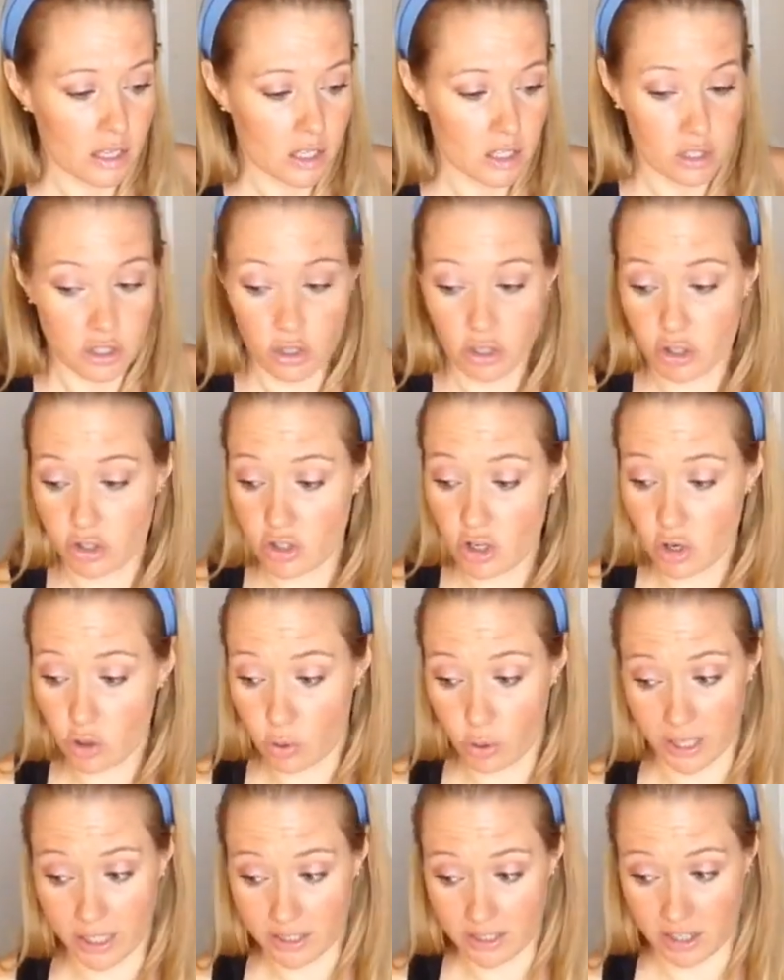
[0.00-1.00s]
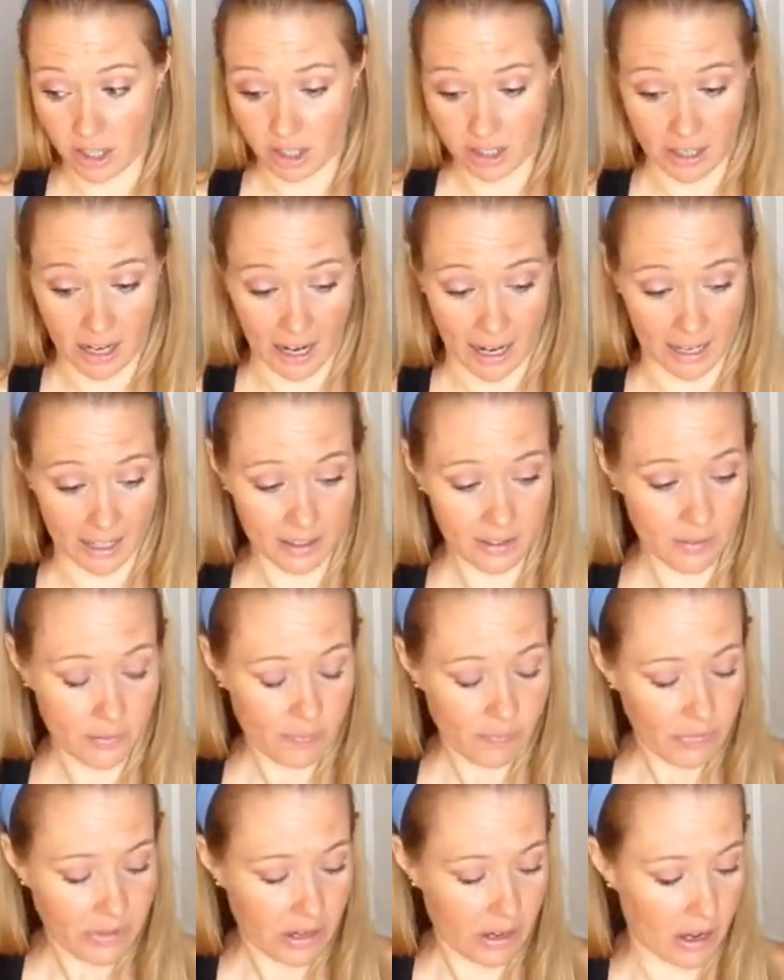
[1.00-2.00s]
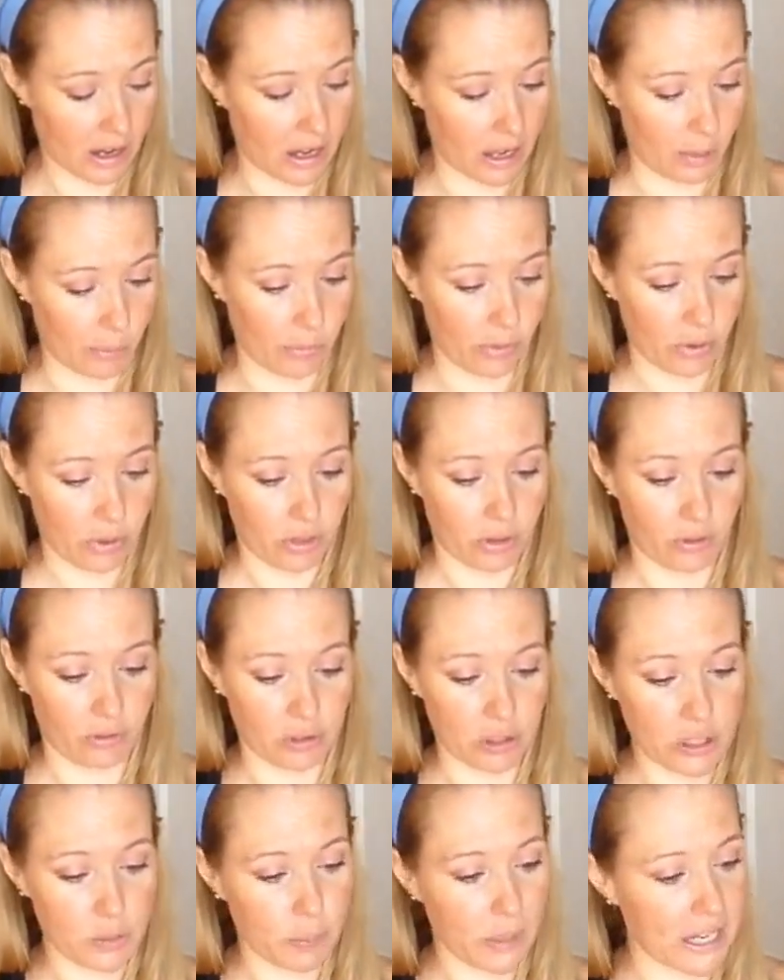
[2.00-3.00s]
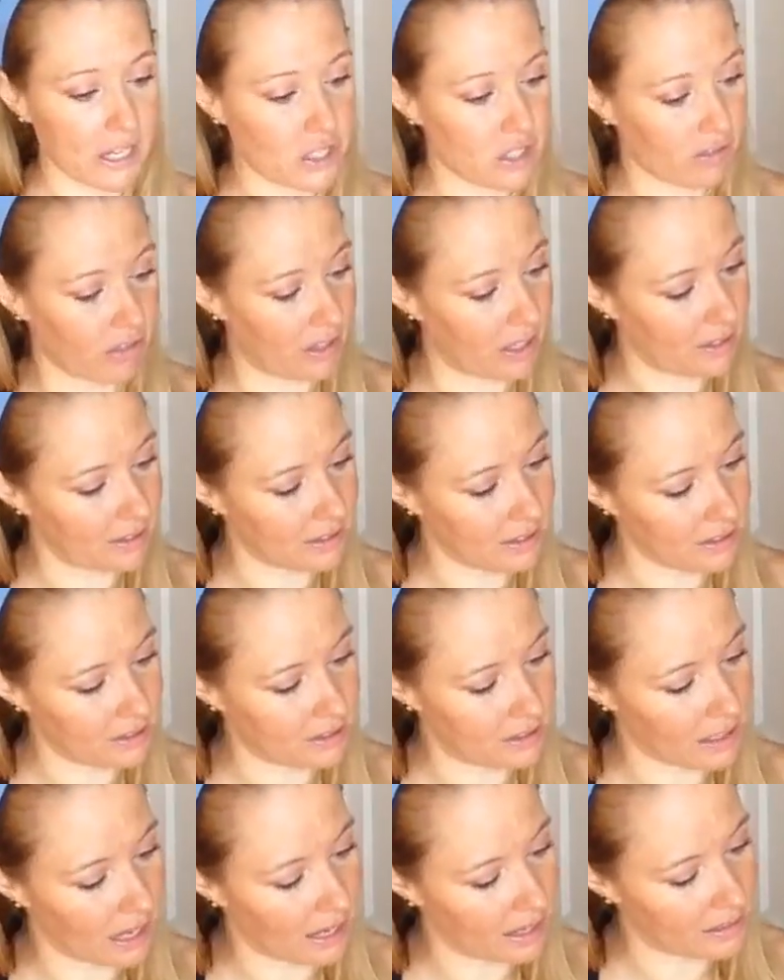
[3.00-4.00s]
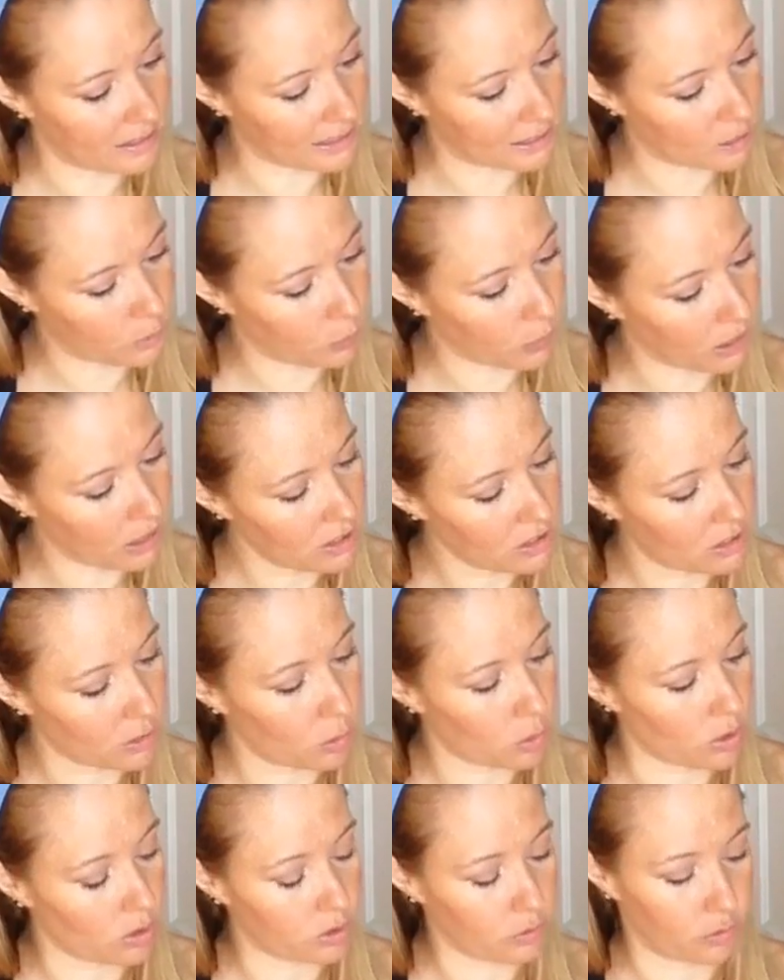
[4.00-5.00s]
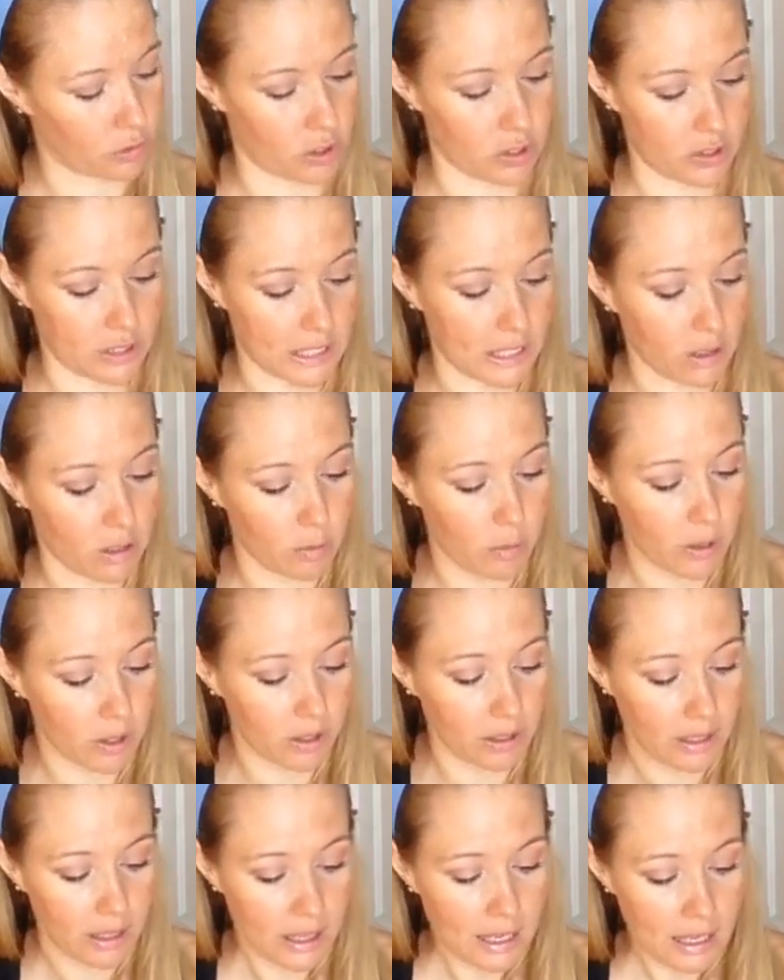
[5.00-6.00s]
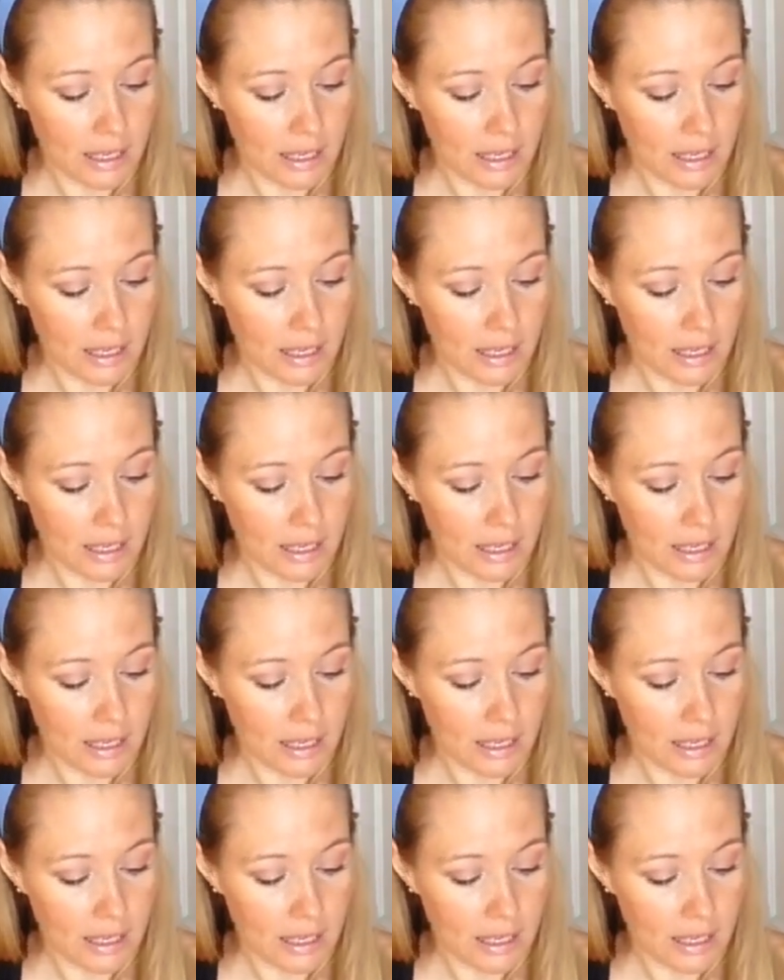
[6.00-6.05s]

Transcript: So there's no quick start guide. The first page of this says, experience the world's first hearable.